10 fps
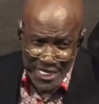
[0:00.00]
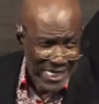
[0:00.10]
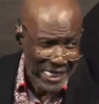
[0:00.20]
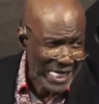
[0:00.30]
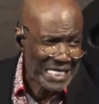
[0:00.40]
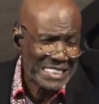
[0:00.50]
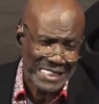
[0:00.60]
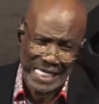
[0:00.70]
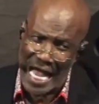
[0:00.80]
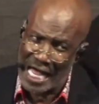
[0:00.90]
the
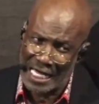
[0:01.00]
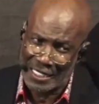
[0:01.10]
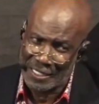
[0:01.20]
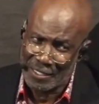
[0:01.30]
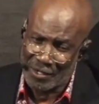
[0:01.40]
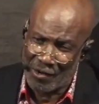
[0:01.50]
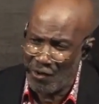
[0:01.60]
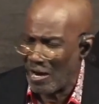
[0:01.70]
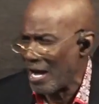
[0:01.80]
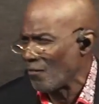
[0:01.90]
inside.
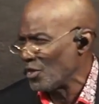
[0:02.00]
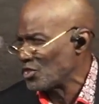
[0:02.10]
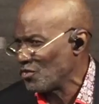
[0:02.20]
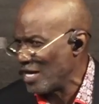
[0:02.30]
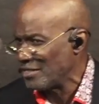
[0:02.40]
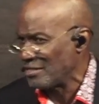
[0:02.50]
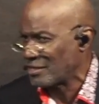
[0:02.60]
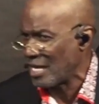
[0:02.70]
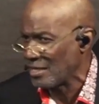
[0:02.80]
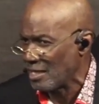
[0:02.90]
Oh, I wish you'd
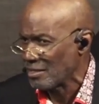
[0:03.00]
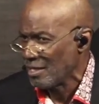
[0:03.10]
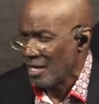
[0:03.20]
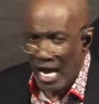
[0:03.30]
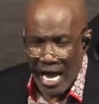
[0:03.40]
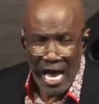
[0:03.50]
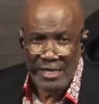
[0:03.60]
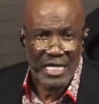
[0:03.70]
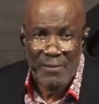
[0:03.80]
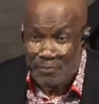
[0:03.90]
understand I, I
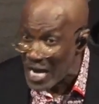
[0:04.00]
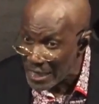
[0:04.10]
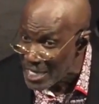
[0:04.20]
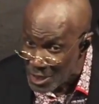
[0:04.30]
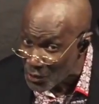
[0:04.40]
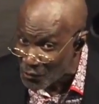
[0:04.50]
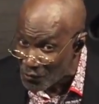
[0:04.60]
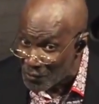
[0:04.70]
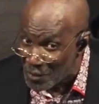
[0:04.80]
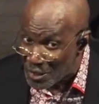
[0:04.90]
keep telling you
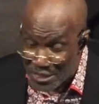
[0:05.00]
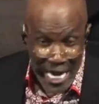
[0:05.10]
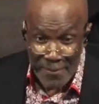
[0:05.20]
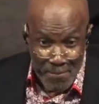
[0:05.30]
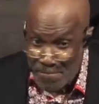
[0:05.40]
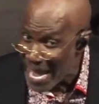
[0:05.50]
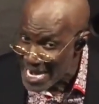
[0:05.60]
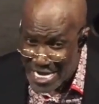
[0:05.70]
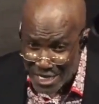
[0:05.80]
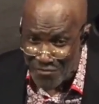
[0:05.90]
that
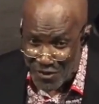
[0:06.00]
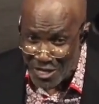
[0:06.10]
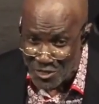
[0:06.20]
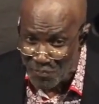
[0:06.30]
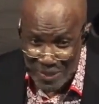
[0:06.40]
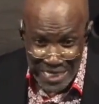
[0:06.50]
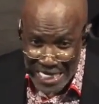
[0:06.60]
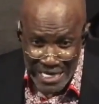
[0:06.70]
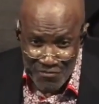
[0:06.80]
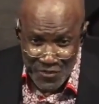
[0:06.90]
many of us
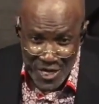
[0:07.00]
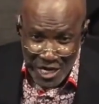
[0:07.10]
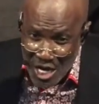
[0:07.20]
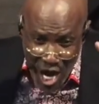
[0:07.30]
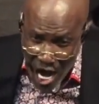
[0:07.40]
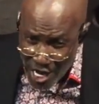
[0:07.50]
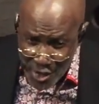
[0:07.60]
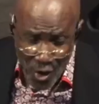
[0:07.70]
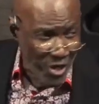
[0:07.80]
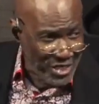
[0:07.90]
believe in a God
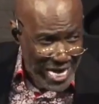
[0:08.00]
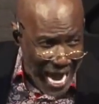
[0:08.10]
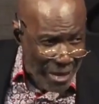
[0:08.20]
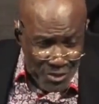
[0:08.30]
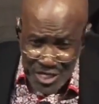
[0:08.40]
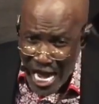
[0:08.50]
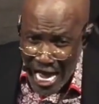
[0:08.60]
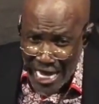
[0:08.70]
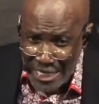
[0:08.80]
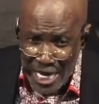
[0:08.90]
on the
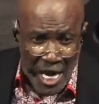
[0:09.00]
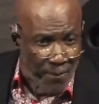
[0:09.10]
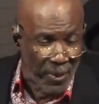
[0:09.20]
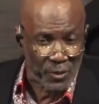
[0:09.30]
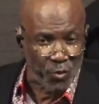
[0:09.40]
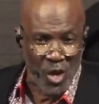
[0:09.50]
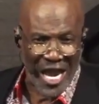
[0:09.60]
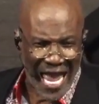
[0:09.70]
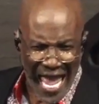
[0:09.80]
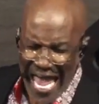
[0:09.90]
outside, but we're
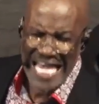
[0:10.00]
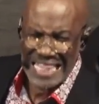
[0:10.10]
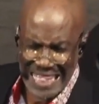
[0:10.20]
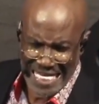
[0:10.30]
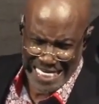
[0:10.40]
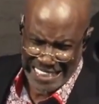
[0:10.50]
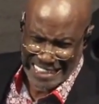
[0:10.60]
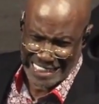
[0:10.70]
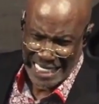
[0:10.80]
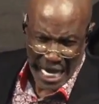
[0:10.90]

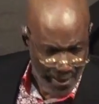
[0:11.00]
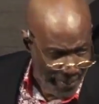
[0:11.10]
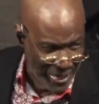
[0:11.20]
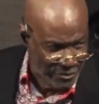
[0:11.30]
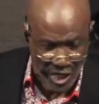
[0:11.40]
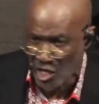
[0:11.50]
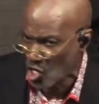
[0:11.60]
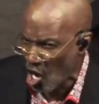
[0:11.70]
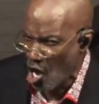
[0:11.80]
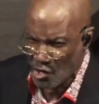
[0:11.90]
atheists about the
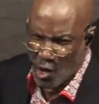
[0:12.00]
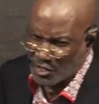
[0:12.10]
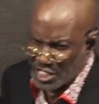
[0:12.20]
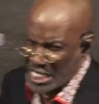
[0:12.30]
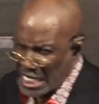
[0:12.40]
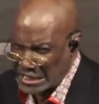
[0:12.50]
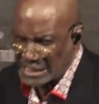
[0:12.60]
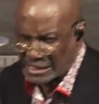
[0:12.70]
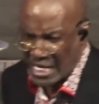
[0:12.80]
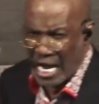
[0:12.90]
God on the
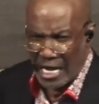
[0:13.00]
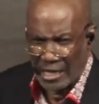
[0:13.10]
inside.